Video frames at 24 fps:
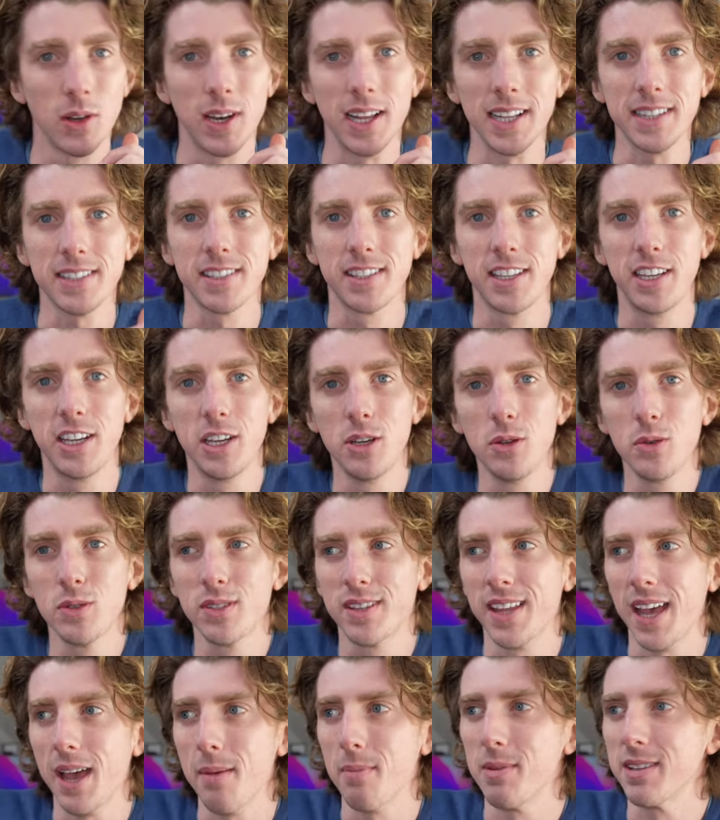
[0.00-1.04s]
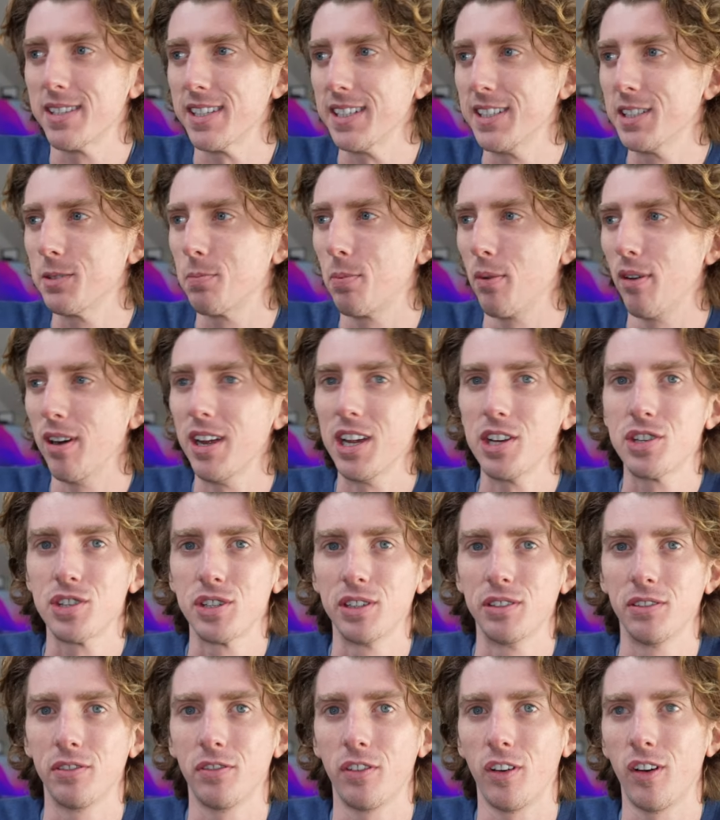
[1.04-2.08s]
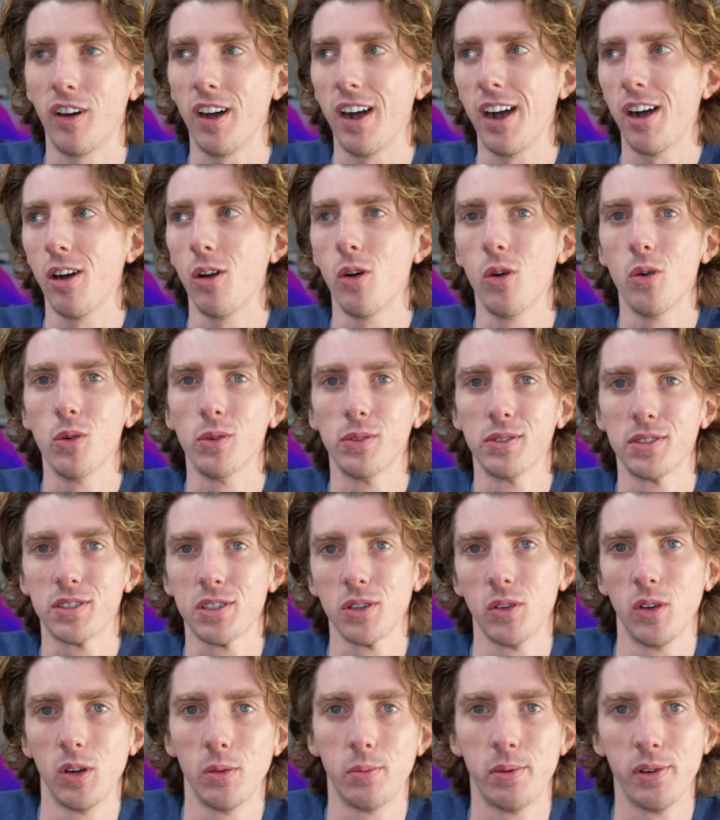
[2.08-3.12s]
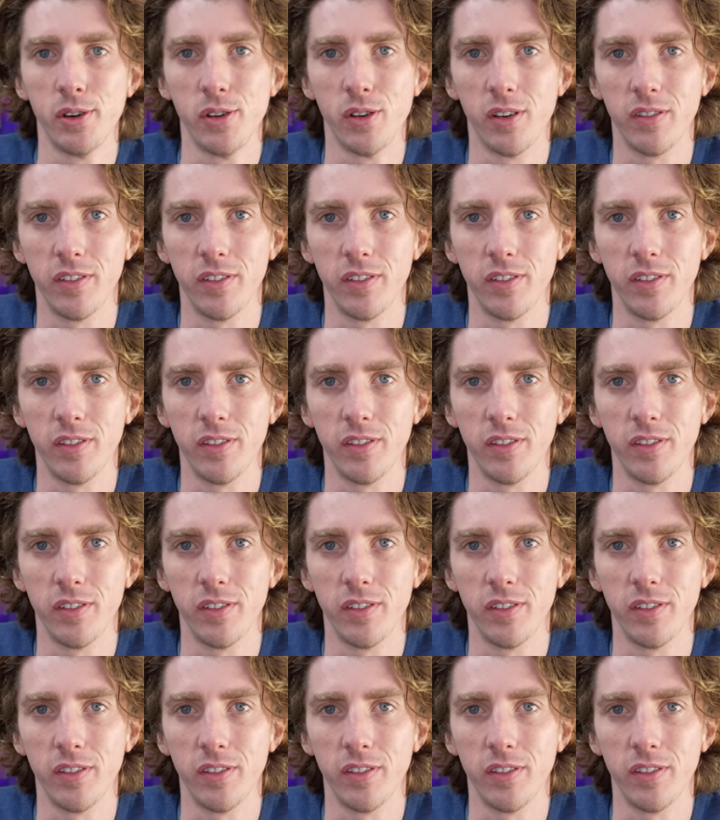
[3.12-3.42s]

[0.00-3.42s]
let's use them as inspiration for our own solopreneur